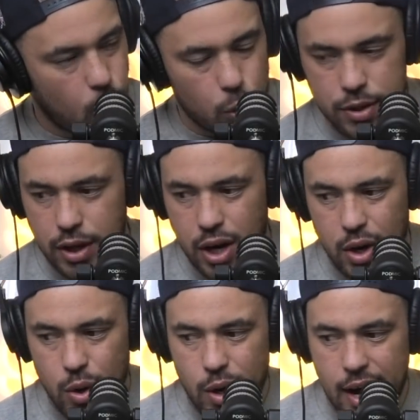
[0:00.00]

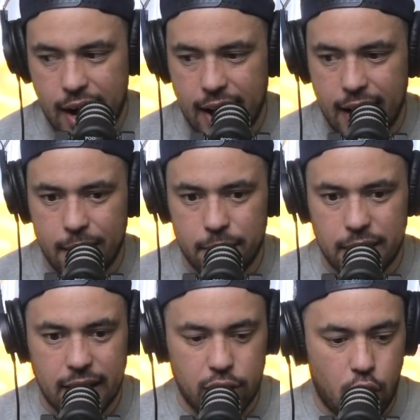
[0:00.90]
Also,
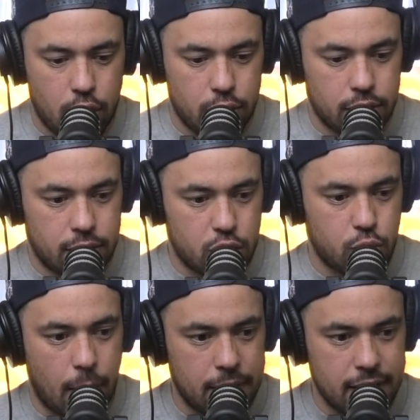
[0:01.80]
not
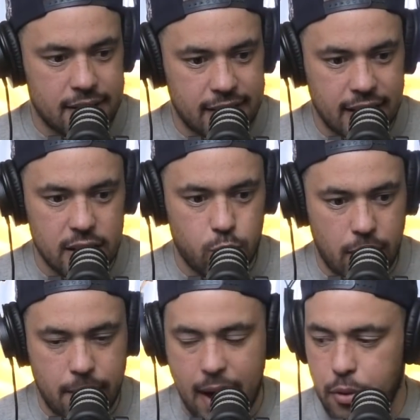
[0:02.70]
disrupting the centres where
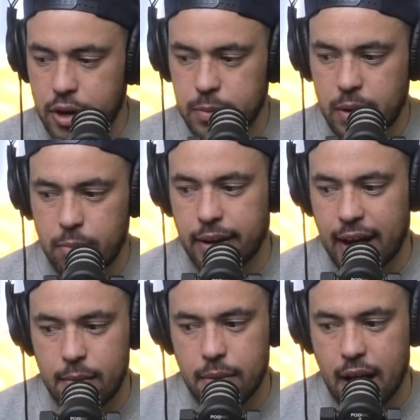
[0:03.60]
Matt Burton's been
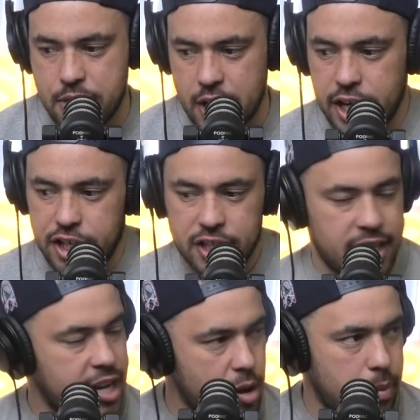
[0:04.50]
playing, but I think you just need to
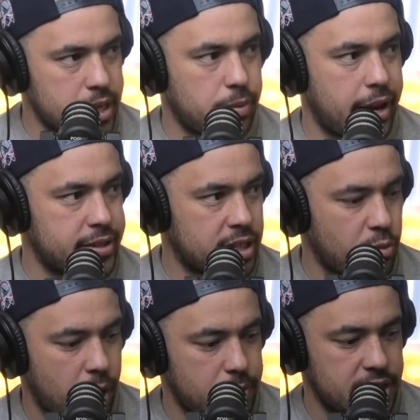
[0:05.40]
get your best players in the
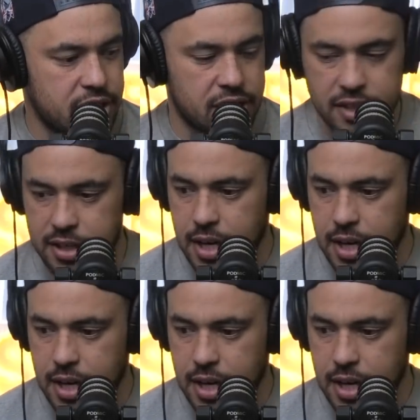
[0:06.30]
right positions.